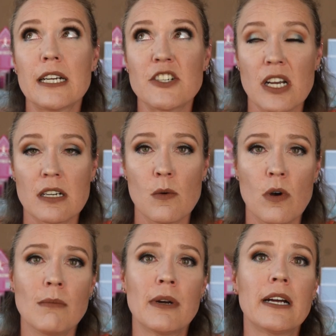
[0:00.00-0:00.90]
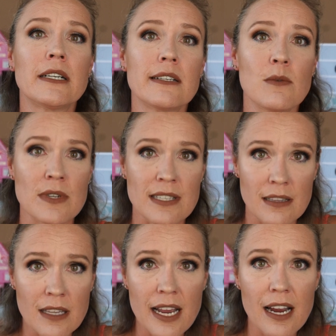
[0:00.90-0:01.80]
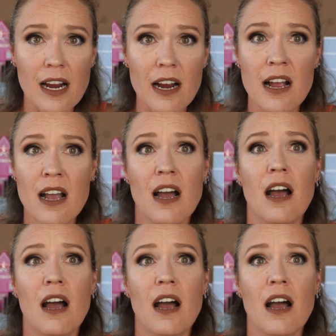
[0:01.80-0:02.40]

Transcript: I checked our Walmart. It wasn't there.